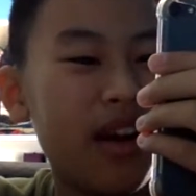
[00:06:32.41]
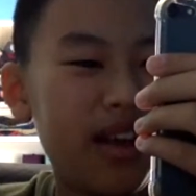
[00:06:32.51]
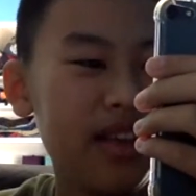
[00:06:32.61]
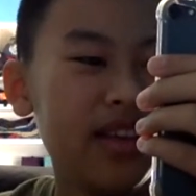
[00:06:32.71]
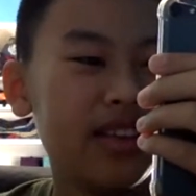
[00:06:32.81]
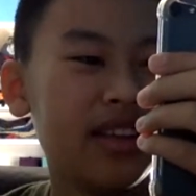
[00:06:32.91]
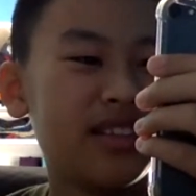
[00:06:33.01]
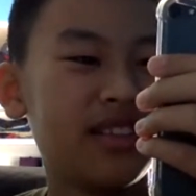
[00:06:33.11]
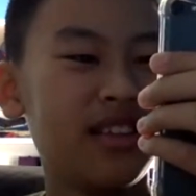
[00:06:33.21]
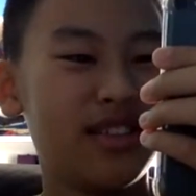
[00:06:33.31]

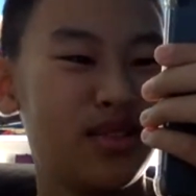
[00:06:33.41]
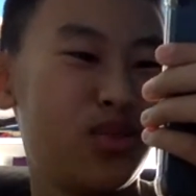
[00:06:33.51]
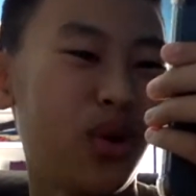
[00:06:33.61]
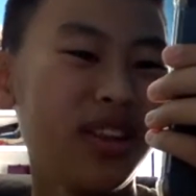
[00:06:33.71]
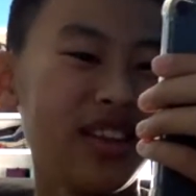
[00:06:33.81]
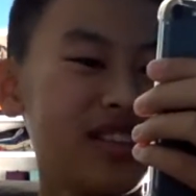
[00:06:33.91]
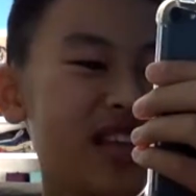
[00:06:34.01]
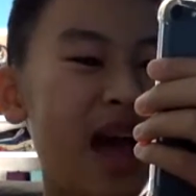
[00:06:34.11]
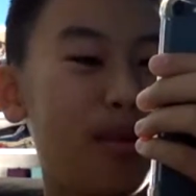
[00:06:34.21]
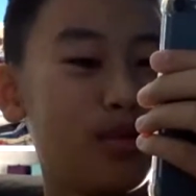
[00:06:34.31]
unintentionally threatens
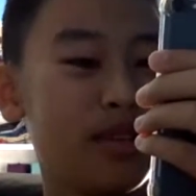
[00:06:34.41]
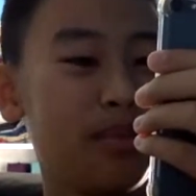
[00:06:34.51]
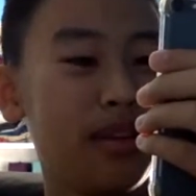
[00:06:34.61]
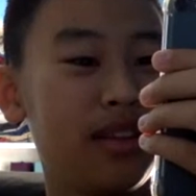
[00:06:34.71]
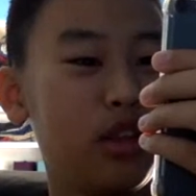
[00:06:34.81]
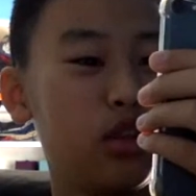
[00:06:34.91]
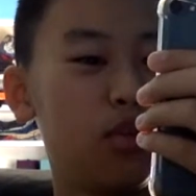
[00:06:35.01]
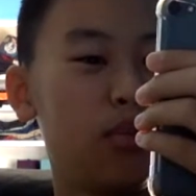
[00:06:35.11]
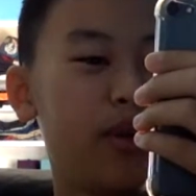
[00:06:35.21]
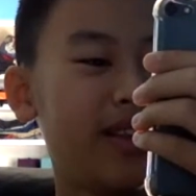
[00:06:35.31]
Apple's ability to
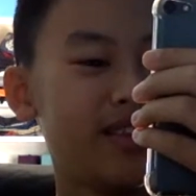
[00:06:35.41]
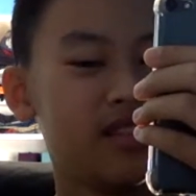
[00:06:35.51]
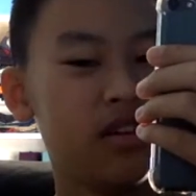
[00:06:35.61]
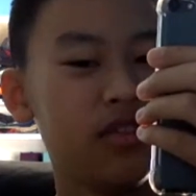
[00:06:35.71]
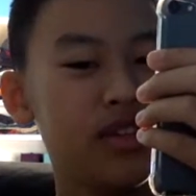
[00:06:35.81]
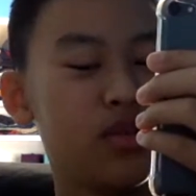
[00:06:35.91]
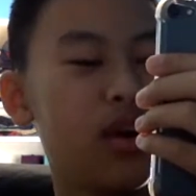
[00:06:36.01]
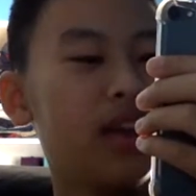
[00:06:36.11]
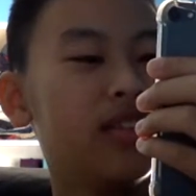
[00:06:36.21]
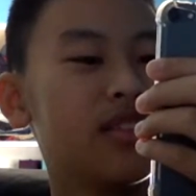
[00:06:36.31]
provide the service or
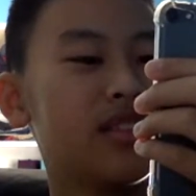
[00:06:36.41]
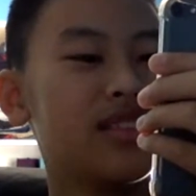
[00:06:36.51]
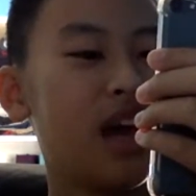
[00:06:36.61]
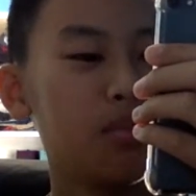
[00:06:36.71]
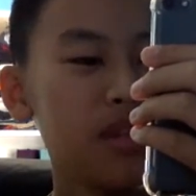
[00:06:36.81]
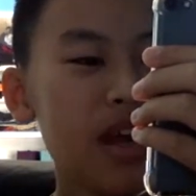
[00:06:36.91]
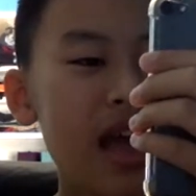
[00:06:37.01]
other systems,